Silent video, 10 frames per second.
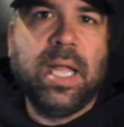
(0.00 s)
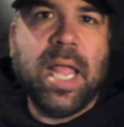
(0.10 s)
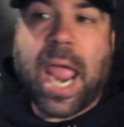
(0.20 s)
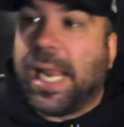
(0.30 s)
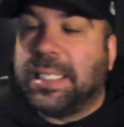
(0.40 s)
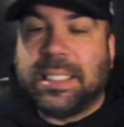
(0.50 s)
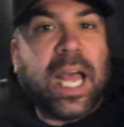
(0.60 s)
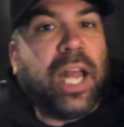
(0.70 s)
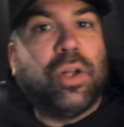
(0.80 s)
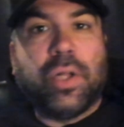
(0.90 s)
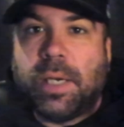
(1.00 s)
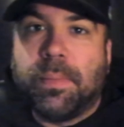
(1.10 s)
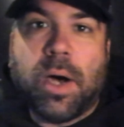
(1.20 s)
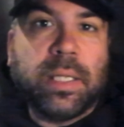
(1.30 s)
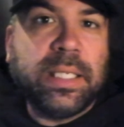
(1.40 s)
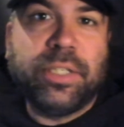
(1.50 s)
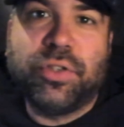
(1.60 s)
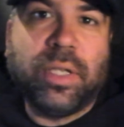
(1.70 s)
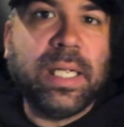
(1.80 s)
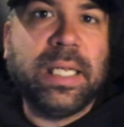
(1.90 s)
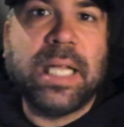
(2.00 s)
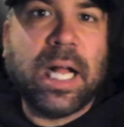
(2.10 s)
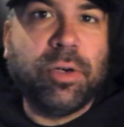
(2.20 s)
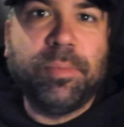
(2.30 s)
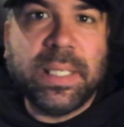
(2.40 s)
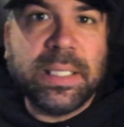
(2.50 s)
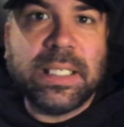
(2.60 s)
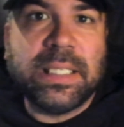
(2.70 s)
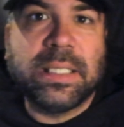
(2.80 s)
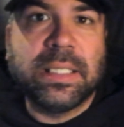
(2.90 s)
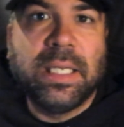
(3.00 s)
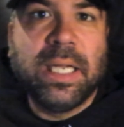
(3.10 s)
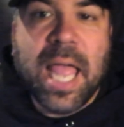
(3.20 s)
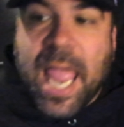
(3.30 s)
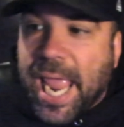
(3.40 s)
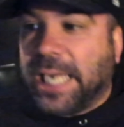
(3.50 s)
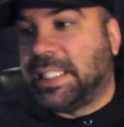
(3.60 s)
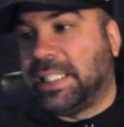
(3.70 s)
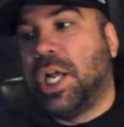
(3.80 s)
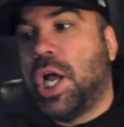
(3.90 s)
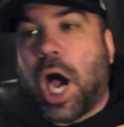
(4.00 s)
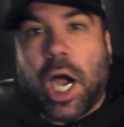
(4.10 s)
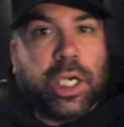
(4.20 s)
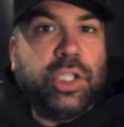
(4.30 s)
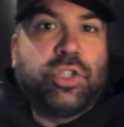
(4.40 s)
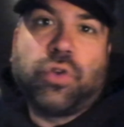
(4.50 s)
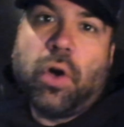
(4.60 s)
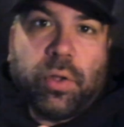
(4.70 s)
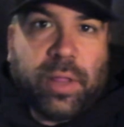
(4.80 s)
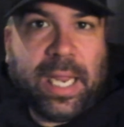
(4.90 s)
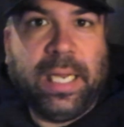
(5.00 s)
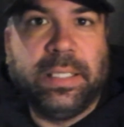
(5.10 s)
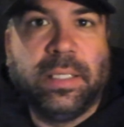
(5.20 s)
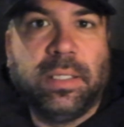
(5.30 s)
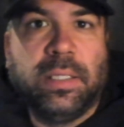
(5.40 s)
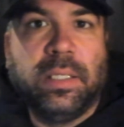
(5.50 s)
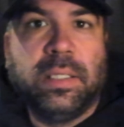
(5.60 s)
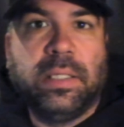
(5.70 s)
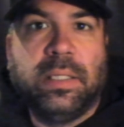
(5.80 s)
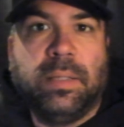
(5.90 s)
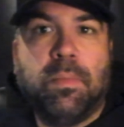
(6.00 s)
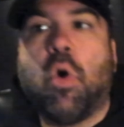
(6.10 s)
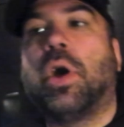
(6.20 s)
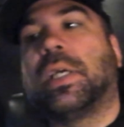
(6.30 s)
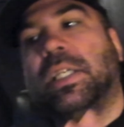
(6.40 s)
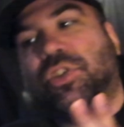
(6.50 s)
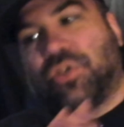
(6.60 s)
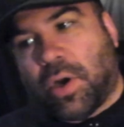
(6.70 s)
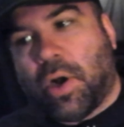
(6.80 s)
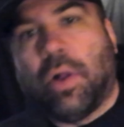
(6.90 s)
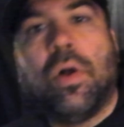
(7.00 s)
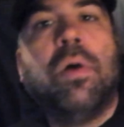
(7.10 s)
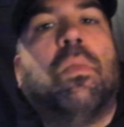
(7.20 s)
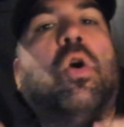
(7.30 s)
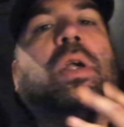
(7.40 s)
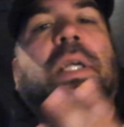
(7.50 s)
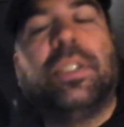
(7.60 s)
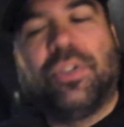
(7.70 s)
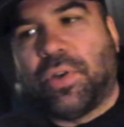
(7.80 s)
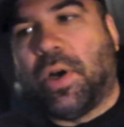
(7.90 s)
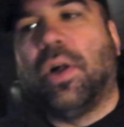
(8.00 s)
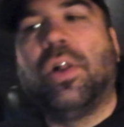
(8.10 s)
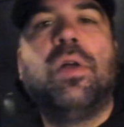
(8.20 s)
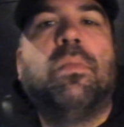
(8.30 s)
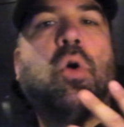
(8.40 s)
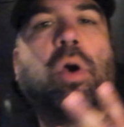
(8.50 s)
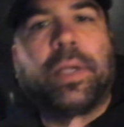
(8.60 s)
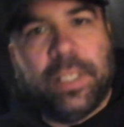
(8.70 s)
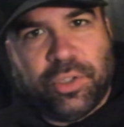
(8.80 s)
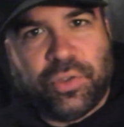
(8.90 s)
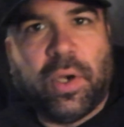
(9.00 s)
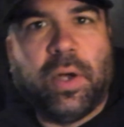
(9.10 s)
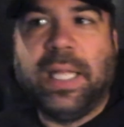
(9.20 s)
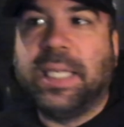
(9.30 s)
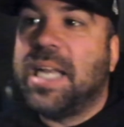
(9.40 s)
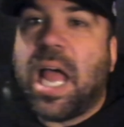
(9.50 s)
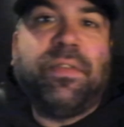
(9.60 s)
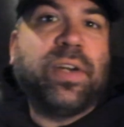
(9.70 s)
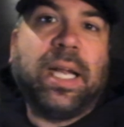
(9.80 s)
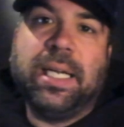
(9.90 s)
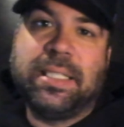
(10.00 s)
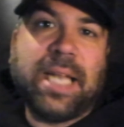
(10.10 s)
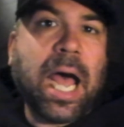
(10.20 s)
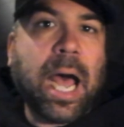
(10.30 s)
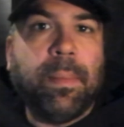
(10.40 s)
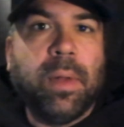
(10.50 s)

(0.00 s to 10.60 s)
And it's not only a multi-trillion-dollar business, it's a control thing. More control, more control, more control. It's never going to stop.